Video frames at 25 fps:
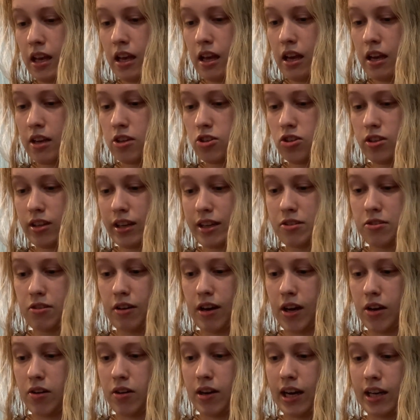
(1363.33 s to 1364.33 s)
She dyes her
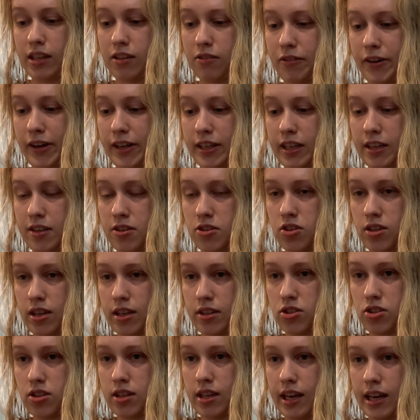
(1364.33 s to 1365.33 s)
hair kind of reddish, and
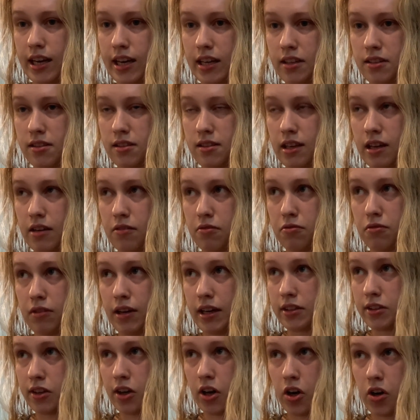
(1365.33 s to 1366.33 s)
she has a
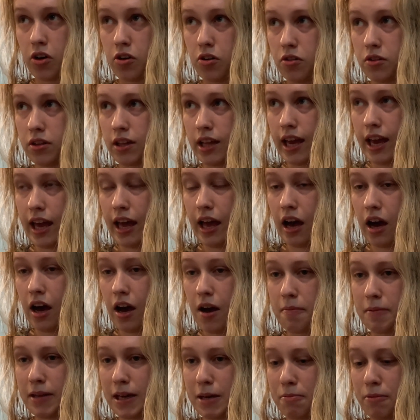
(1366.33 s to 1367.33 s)
red coat,
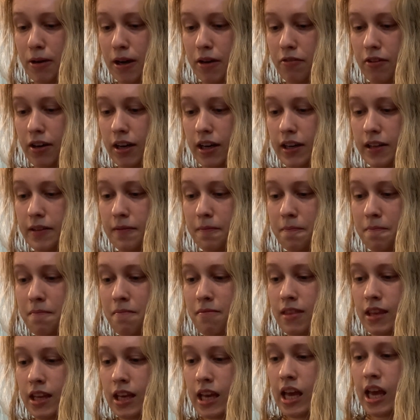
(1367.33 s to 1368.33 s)
like bright red,
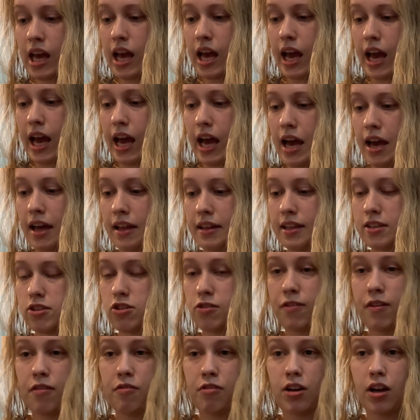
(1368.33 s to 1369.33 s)
and that's her
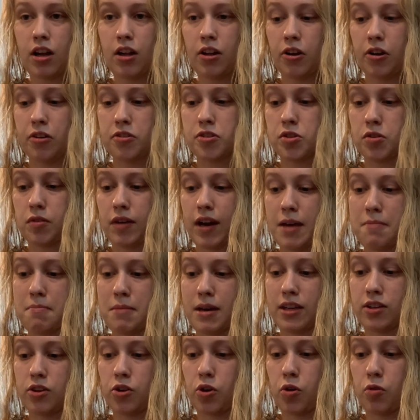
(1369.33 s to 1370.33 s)
favorite color. So I
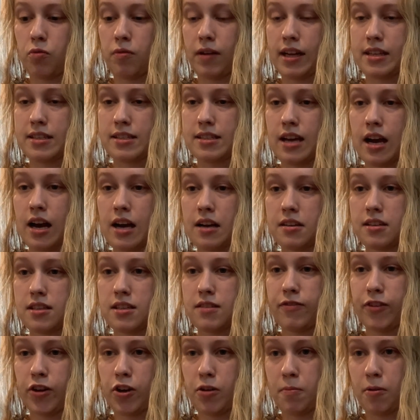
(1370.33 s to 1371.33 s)
made her red socks
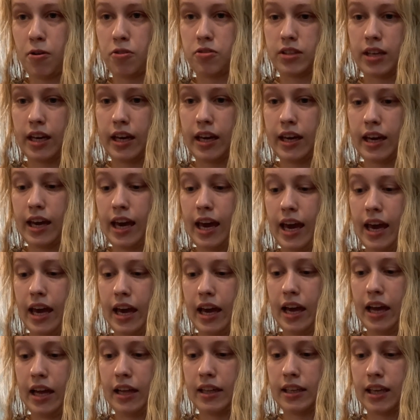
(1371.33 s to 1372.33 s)
for her birthday
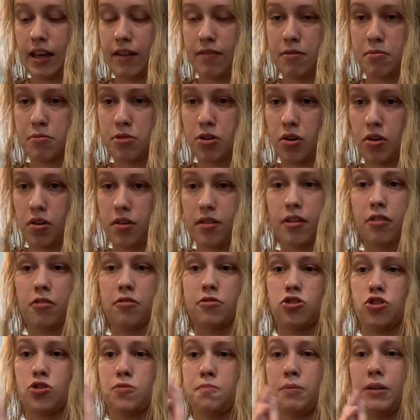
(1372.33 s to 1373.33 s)
and gave them to her. They were
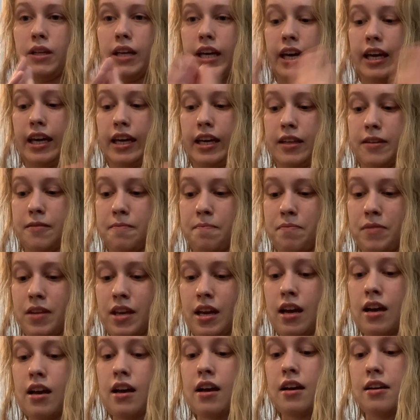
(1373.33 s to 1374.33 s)
just plain,
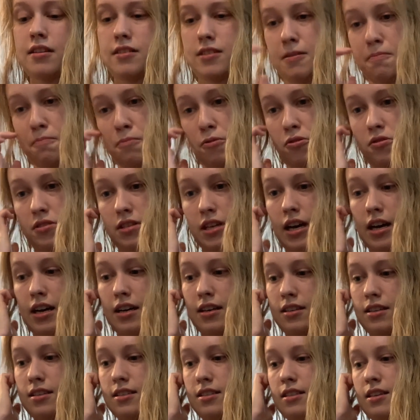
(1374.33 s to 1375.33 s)
simple
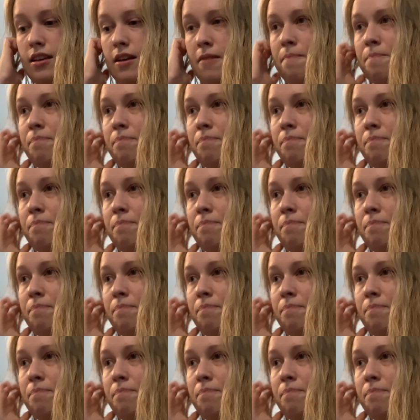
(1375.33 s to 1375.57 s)
socks.